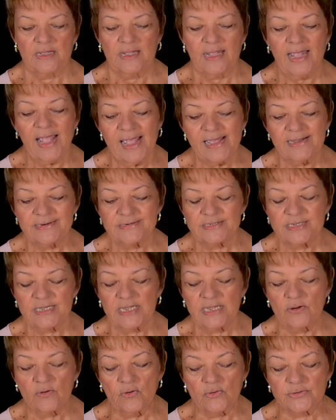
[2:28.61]
And
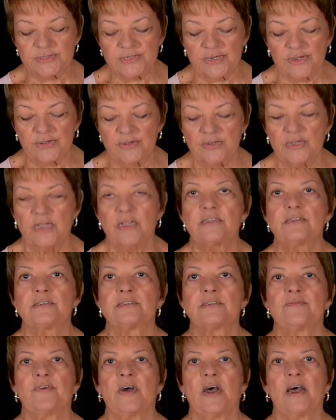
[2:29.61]
he also
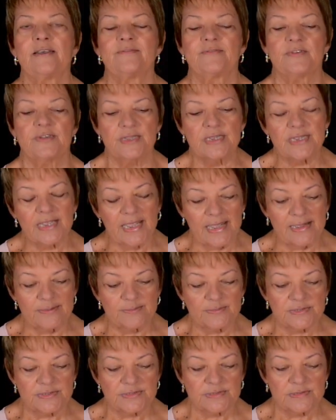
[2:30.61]
survived the
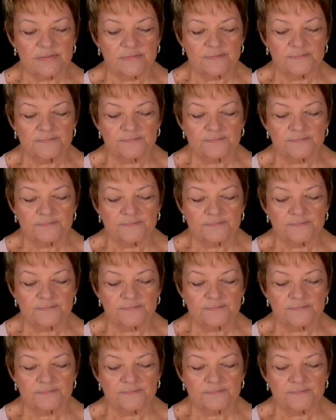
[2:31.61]
camps.